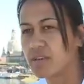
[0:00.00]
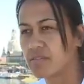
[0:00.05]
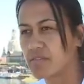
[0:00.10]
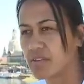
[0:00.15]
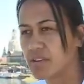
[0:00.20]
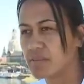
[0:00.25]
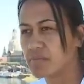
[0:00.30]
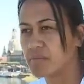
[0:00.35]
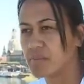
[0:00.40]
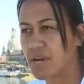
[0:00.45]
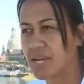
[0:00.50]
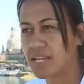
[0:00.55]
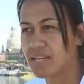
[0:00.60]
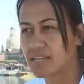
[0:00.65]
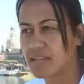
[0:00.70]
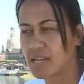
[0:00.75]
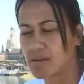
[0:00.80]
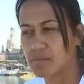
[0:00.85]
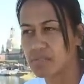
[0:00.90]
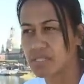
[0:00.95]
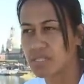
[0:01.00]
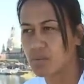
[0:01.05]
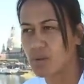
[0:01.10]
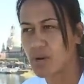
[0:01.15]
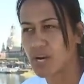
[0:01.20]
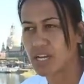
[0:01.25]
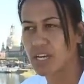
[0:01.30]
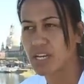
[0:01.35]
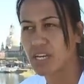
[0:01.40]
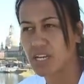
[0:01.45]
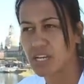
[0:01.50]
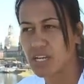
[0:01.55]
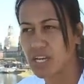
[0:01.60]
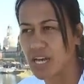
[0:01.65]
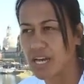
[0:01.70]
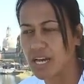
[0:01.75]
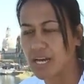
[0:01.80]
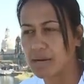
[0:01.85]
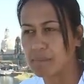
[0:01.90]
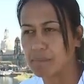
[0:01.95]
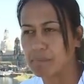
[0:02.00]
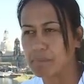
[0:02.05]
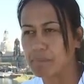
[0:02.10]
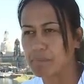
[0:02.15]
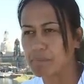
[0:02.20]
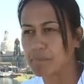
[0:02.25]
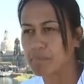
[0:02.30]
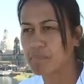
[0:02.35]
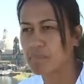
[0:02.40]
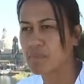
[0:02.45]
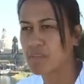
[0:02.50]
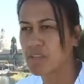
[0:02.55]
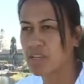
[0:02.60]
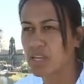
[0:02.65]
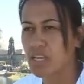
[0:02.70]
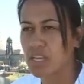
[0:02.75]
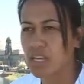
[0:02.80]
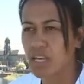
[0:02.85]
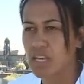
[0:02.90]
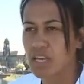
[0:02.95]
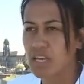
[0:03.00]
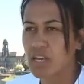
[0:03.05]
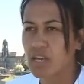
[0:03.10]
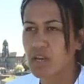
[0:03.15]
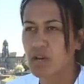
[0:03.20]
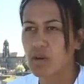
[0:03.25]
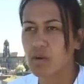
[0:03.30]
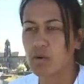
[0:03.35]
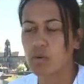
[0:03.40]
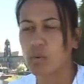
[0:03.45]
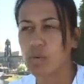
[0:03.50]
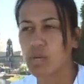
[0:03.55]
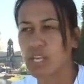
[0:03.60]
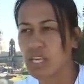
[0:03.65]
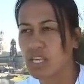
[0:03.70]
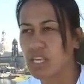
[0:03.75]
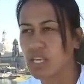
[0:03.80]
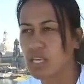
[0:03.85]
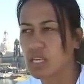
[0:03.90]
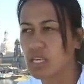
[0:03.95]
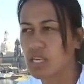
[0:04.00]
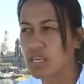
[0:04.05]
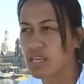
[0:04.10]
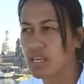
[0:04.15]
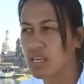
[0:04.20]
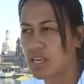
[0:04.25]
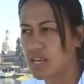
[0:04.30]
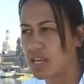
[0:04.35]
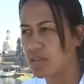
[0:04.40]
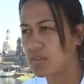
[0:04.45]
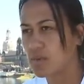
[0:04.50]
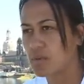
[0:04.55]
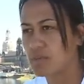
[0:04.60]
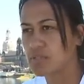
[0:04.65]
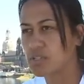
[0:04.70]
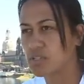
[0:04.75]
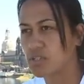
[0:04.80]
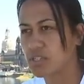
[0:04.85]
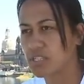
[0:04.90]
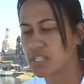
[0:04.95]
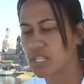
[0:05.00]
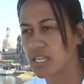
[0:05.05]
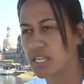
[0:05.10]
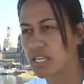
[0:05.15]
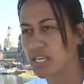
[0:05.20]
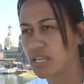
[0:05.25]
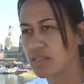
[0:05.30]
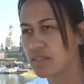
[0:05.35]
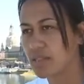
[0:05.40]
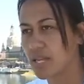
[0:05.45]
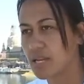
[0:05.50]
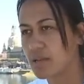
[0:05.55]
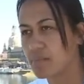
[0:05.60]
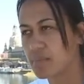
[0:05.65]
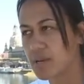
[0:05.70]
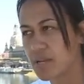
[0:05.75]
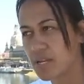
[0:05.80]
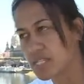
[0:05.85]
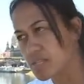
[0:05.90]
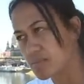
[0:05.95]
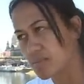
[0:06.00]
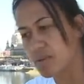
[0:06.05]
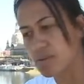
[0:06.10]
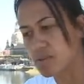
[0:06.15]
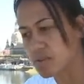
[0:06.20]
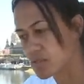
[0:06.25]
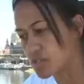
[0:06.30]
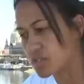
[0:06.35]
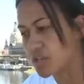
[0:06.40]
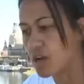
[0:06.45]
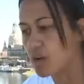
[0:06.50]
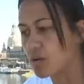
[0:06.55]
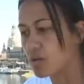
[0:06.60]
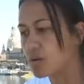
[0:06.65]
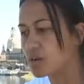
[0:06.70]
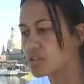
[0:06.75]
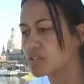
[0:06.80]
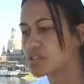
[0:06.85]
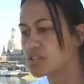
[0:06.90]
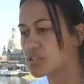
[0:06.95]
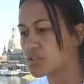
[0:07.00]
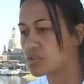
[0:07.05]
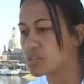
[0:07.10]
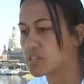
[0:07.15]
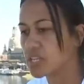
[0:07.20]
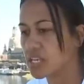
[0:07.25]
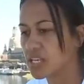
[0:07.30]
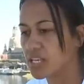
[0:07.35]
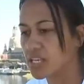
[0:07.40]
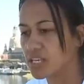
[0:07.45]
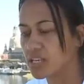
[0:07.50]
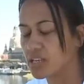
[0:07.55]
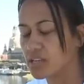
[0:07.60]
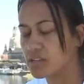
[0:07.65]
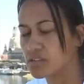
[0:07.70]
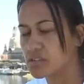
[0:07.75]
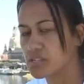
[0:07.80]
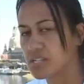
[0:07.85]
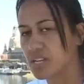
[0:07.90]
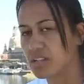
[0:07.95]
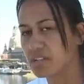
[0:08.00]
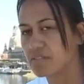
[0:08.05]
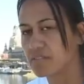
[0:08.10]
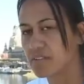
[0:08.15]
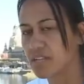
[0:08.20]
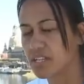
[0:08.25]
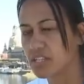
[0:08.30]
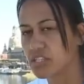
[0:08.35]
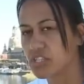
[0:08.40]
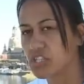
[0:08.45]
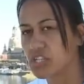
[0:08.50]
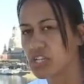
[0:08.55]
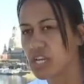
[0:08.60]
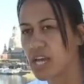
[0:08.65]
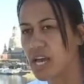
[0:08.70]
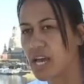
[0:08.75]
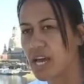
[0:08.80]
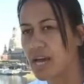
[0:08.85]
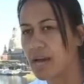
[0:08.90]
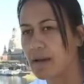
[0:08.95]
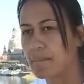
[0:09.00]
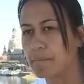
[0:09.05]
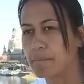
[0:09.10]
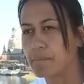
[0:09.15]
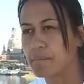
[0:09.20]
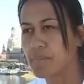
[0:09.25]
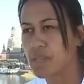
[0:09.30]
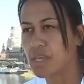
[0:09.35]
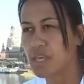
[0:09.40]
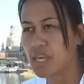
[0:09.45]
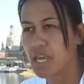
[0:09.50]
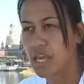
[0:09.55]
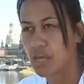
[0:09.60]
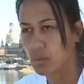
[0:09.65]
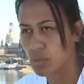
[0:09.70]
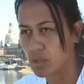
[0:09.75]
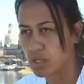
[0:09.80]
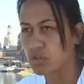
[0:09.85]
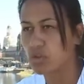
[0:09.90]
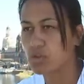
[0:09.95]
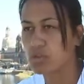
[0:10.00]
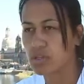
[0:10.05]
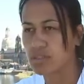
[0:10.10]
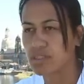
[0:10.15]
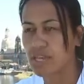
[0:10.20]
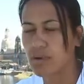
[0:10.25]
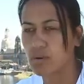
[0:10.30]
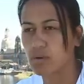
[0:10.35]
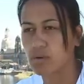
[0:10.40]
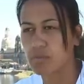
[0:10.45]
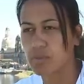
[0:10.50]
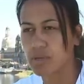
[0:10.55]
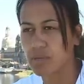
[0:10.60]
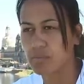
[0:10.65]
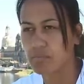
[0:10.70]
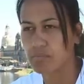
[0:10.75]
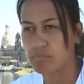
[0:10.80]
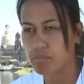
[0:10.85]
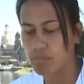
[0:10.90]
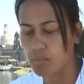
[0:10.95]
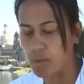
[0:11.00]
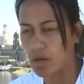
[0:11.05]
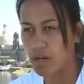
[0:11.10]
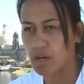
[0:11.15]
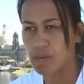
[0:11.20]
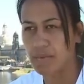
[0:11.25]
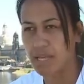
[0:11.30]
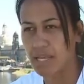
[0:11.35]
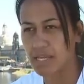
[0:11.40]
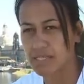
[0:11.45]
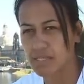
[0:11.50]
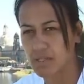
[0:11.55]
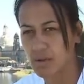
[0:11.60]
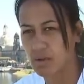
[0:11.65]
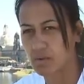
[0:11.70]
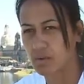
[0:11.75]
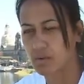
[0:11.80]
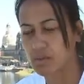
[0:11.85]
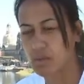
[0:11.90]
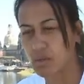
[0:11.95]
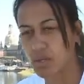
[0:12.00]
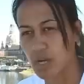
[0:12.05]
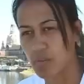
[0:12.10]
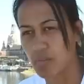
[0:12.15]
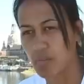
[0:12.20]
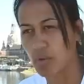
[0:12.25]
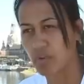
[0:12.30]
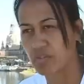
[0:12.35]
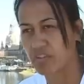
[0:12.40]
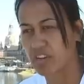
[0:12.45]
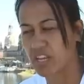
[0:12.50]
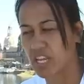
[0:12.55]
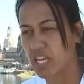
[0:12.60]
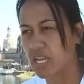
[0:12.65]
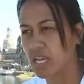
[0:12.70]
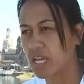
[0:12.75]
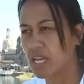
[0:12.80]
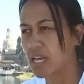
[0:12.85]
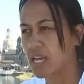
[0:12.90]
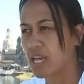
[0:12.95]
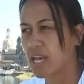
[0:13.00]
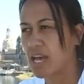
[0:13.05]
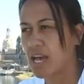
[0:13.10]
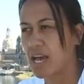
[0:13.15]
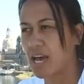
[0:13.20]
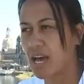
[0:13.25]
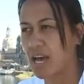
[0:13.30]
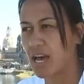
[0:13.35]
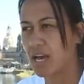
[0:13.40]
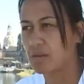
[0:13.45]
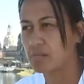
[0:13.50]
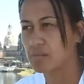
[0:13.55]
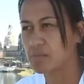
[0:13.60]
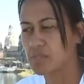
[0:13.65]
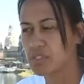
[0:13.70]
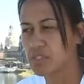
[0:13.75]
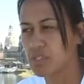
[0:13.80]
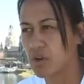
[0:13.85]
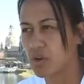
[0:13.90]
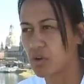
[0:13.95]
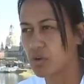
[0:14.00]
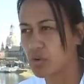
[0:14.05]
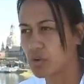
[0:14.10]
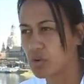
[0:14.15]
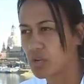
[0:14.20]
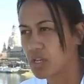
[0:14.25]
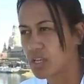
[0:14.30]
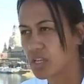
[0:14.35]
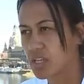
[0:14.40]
friend of mine, Tamati Waka. Um, we had the opportunity in the Olympics because you go into the New Zealand village, um, and we knew that they would be welcoming us on or doing a pōwhiri. Um, so